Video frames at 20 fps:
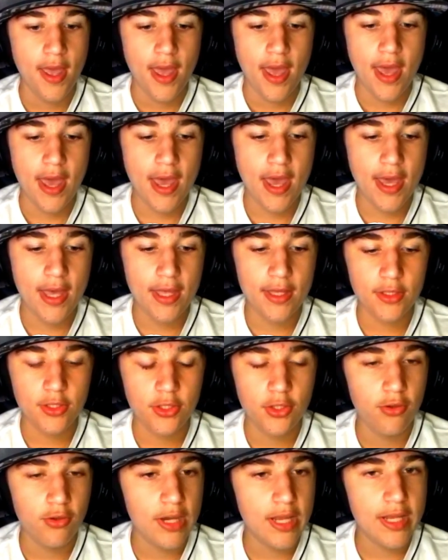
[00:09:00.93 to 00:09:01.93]
And
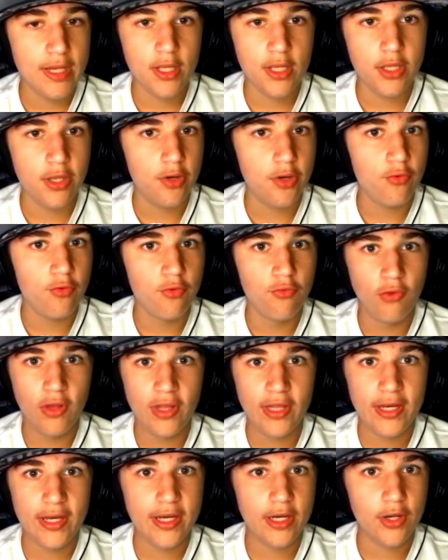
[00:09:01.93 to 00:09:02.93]
you
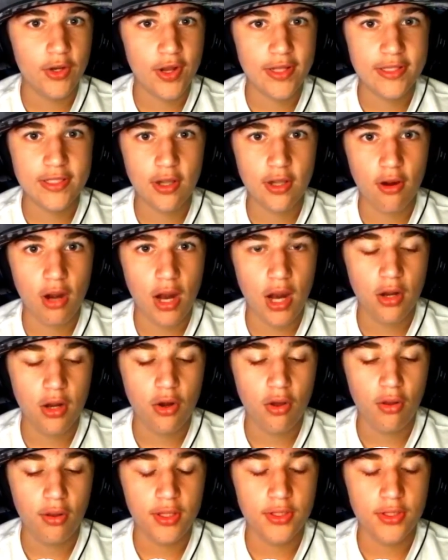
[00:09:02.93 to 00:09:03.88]
really need a great start on Nola